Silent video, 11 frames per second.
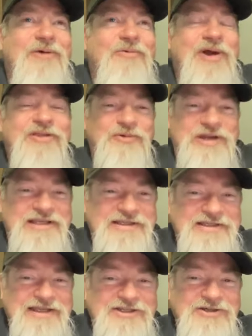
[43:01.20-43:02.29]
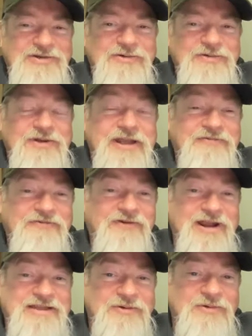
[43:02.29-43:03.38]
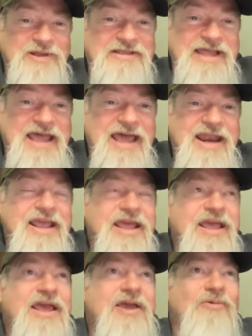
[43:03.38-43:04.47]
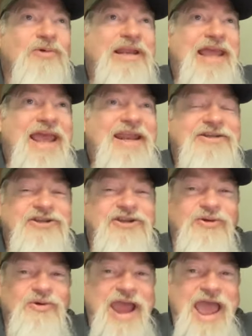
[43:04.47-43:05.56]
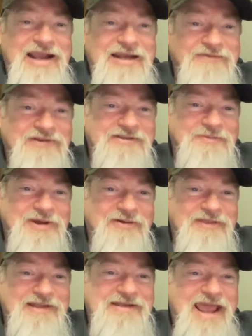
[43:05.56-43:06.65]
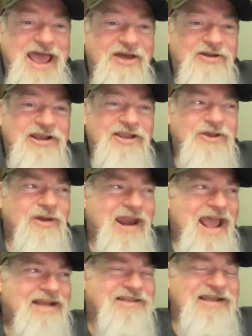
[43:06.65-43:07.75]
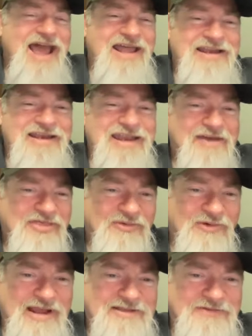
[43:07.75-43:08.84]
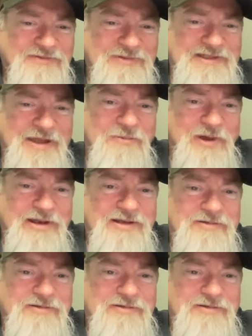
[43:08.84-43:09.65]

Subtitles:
one of the reasons that you left Fresno was that related to your activism here in the town, you had actually gotten death threats from someone.